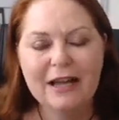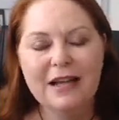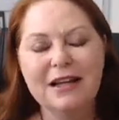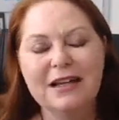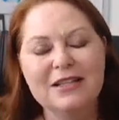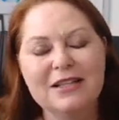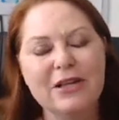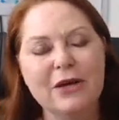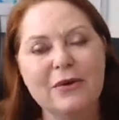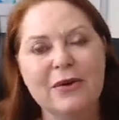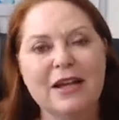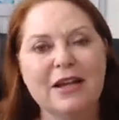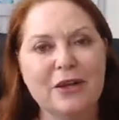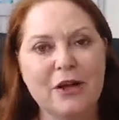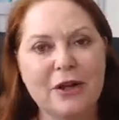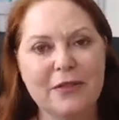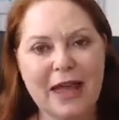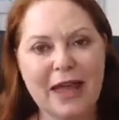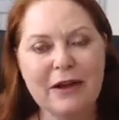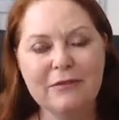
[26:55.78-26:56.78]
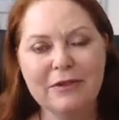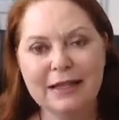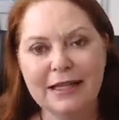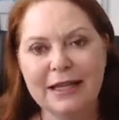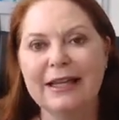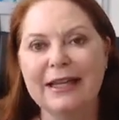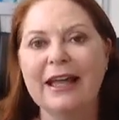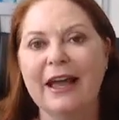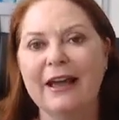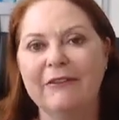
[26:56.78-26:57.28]
So, that really
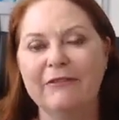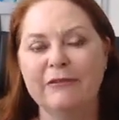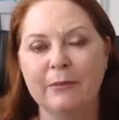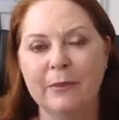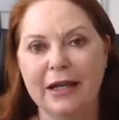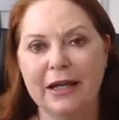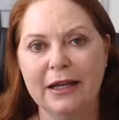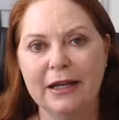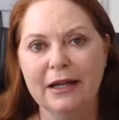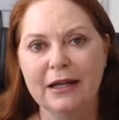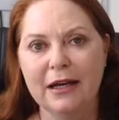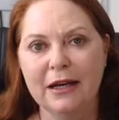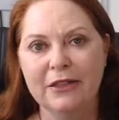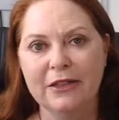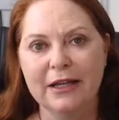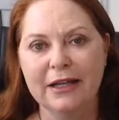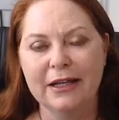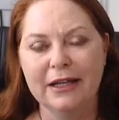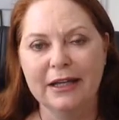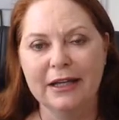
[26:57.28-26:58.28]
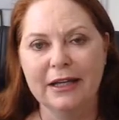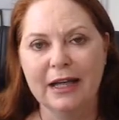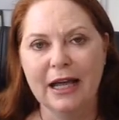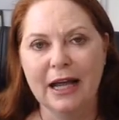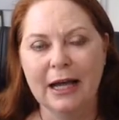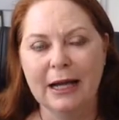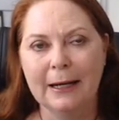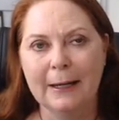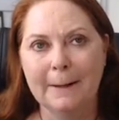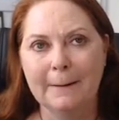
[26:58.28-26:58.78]
gave me the
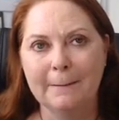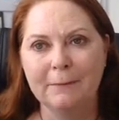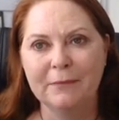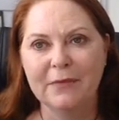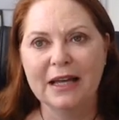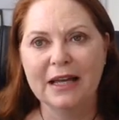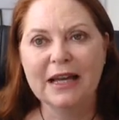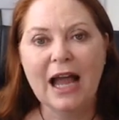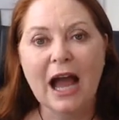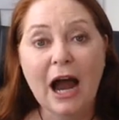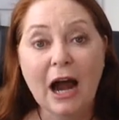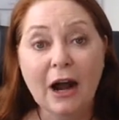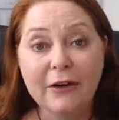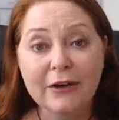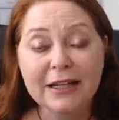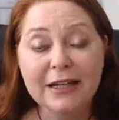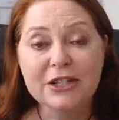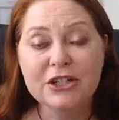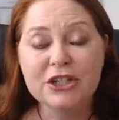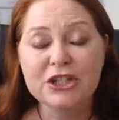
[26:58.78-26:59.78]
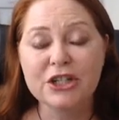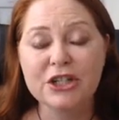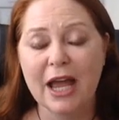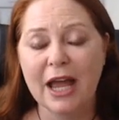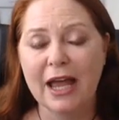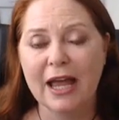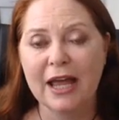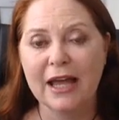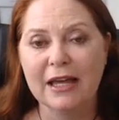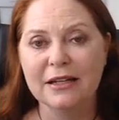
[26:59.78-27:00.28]
courage
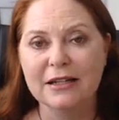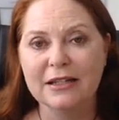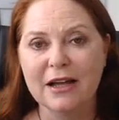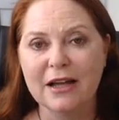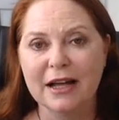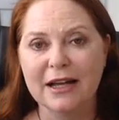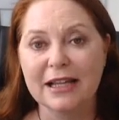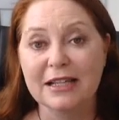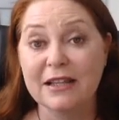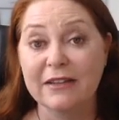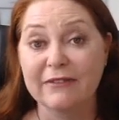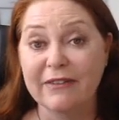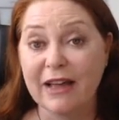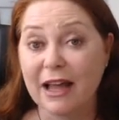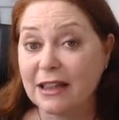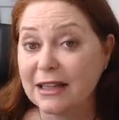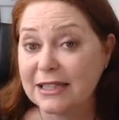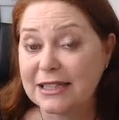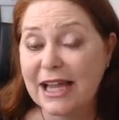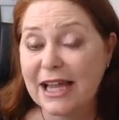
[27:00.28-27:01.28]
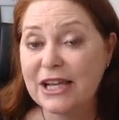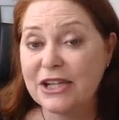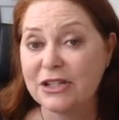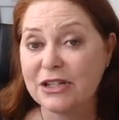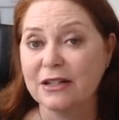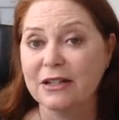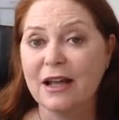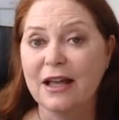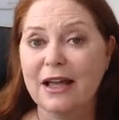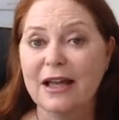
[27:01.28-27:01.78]
and I guess the
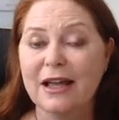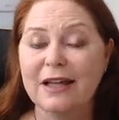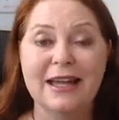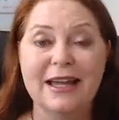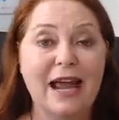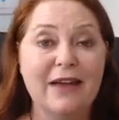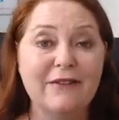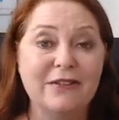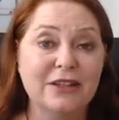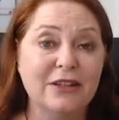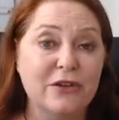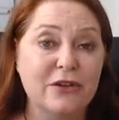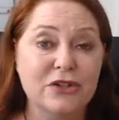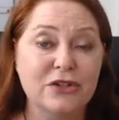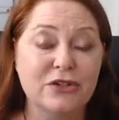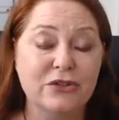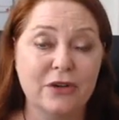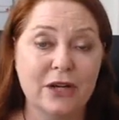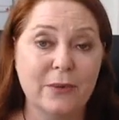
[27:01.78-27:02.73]
validation that having those 3